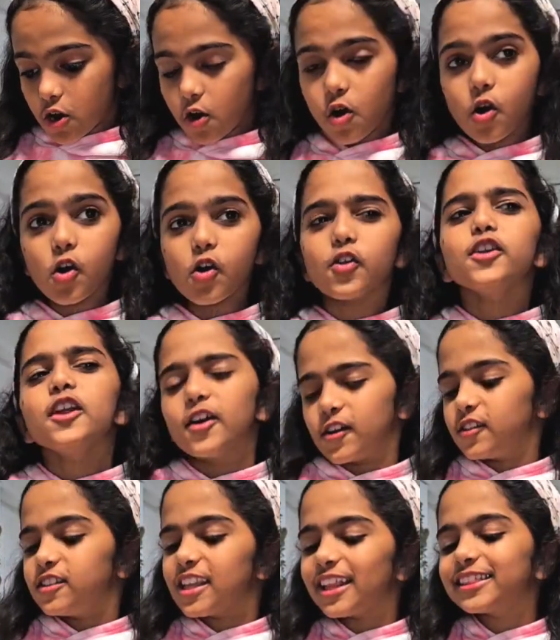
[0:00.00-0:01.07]
Or no,
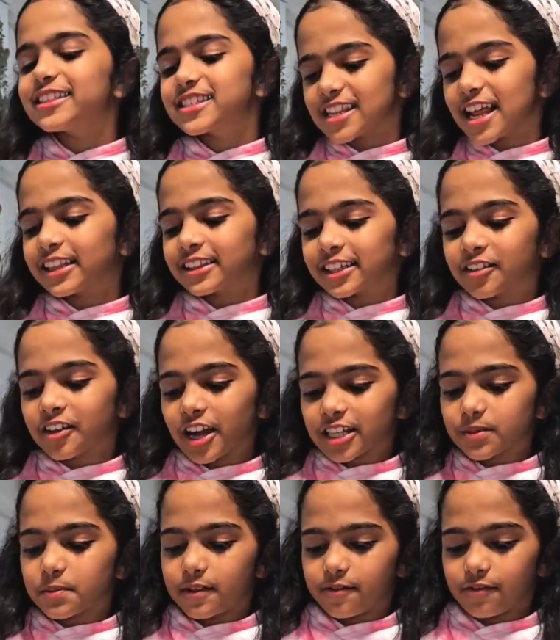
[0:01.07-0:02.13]
let's let the crust
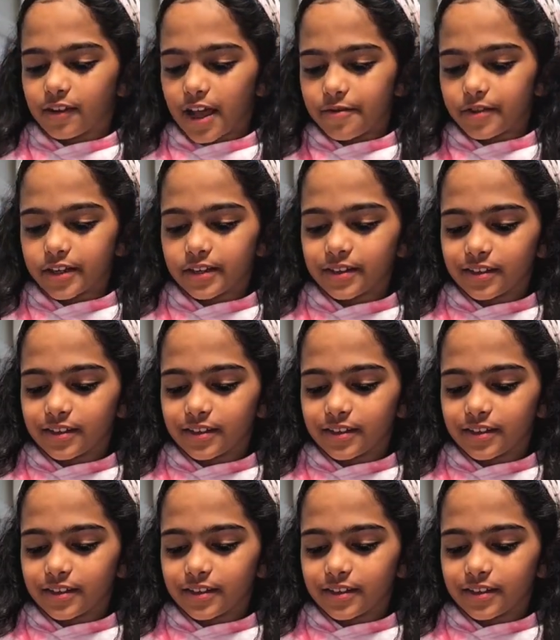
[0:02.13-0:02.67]
be flavored.